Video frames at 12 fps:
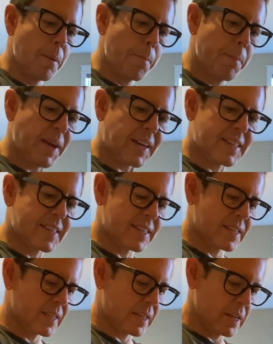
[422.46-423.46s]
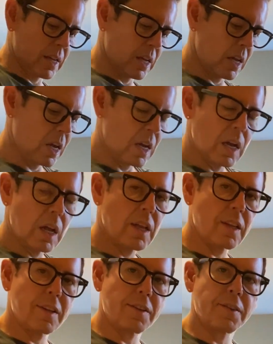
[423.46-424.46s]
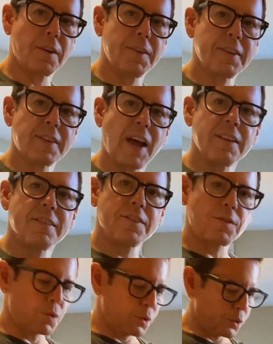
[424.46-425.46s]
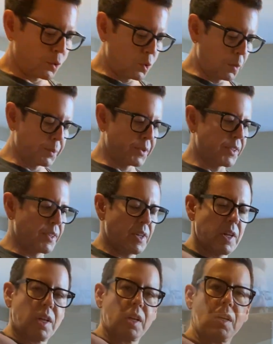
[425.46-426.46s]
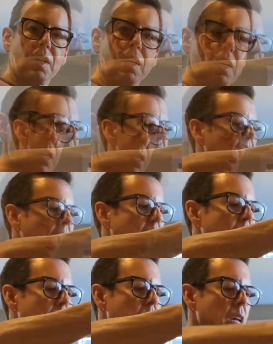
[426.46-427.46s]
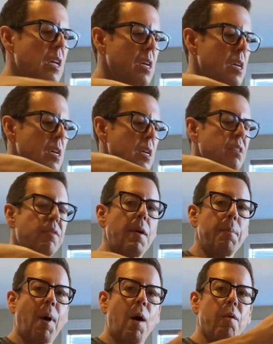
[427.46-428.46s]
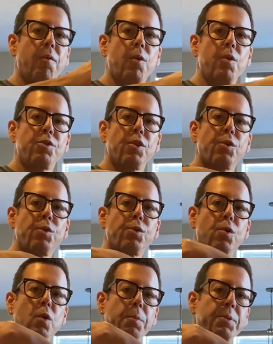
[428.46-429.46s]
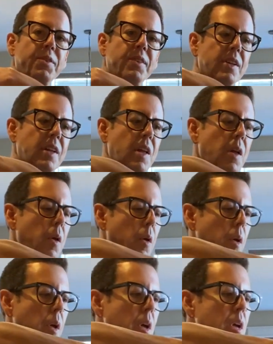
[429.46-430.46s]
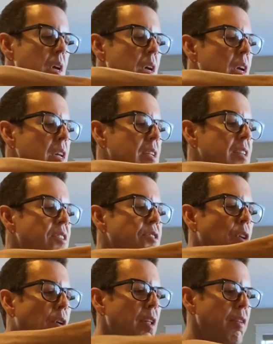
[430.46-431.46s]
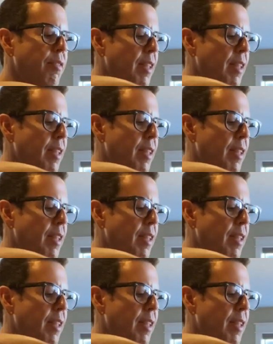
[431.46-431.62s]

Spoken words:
mix. The serving size is 2 scoops. So very powerful. So 2 scoops. This is chocolate